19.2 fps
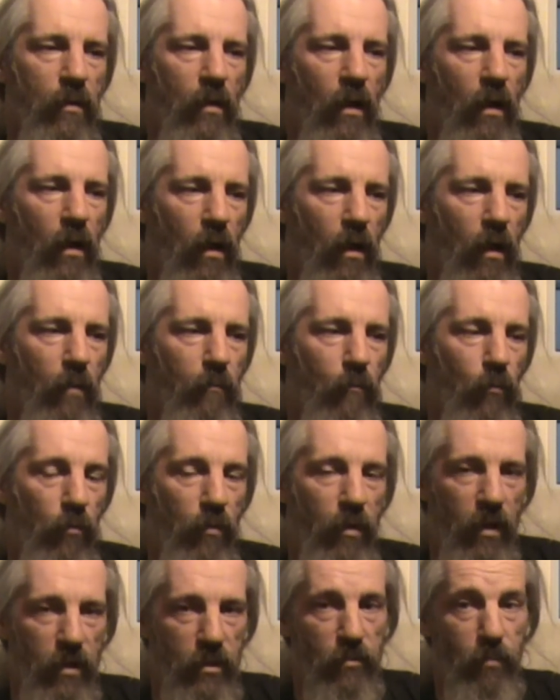or
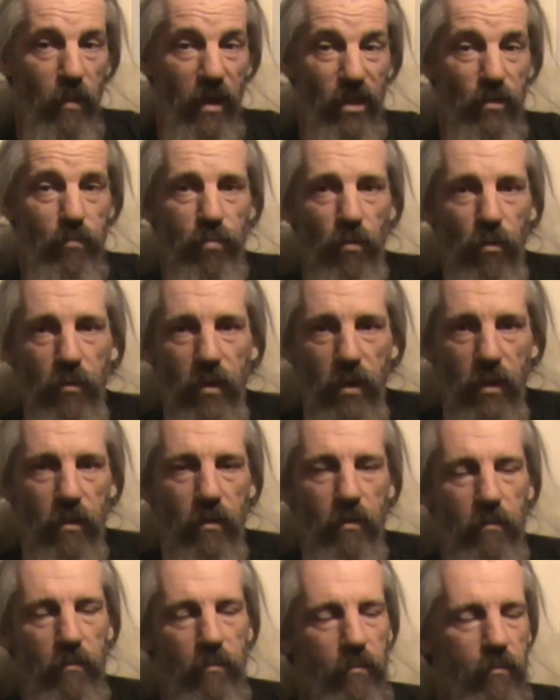a smash brewing
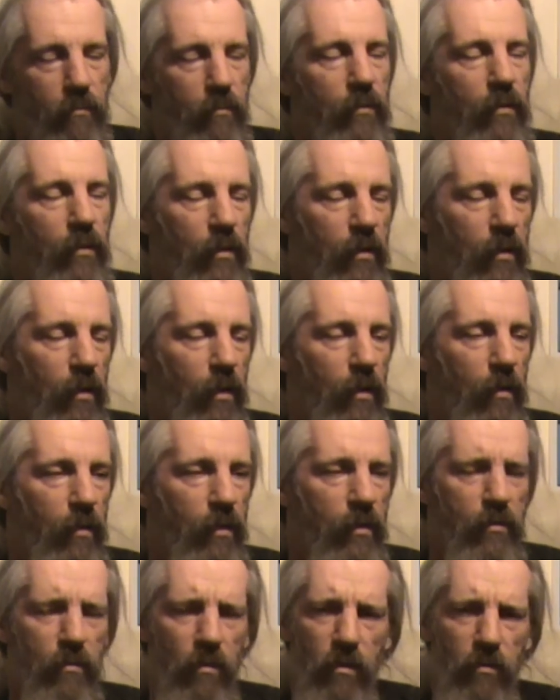
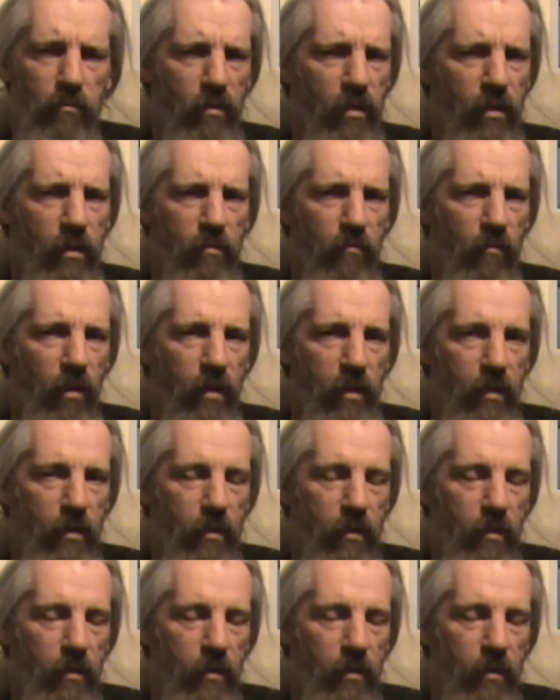is really great.